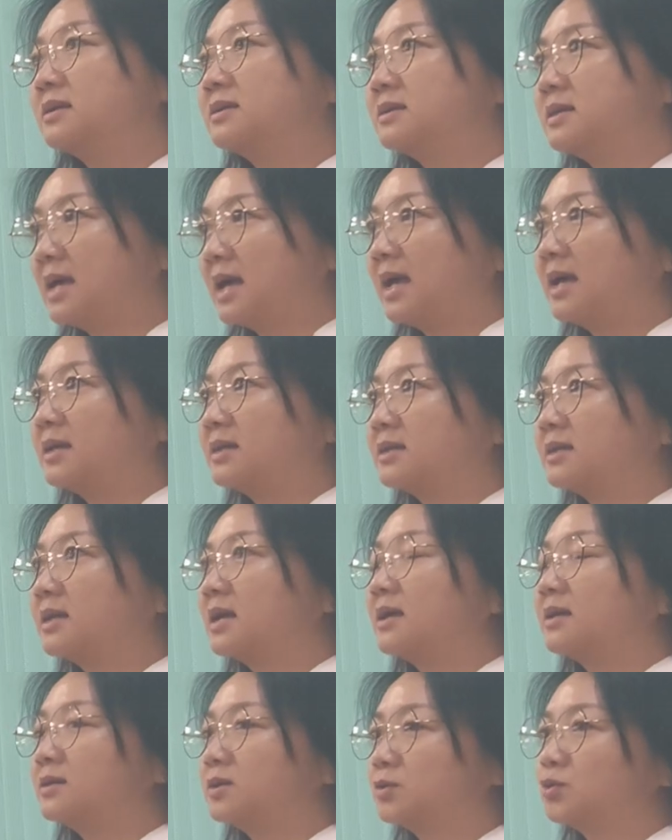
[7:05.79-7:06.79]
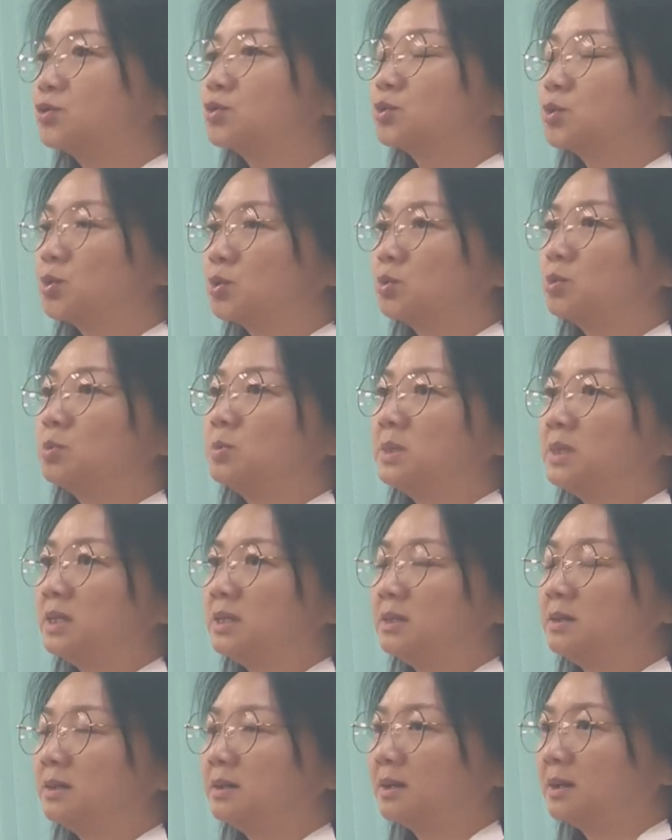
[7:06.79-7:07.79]
then the group will be
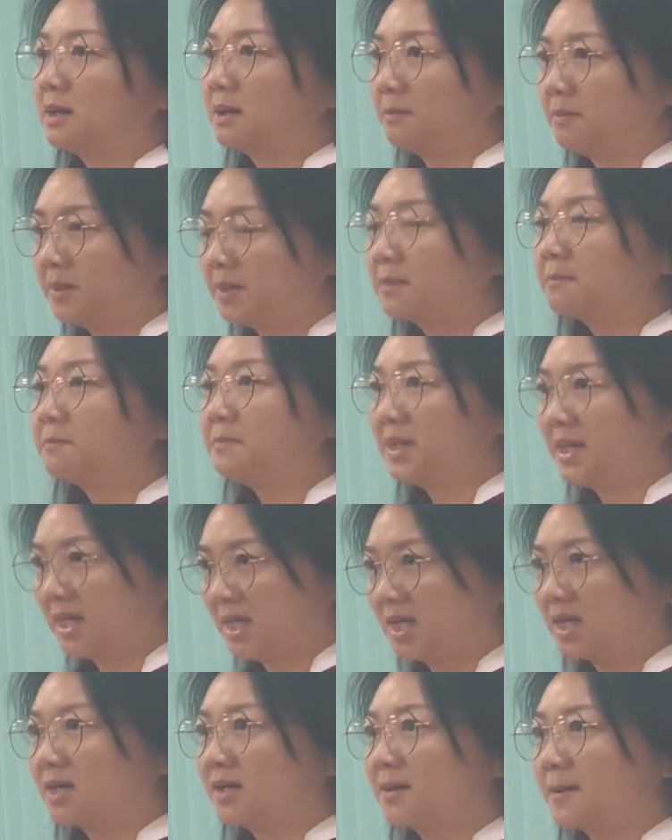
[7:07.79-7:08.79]
a bit bigger.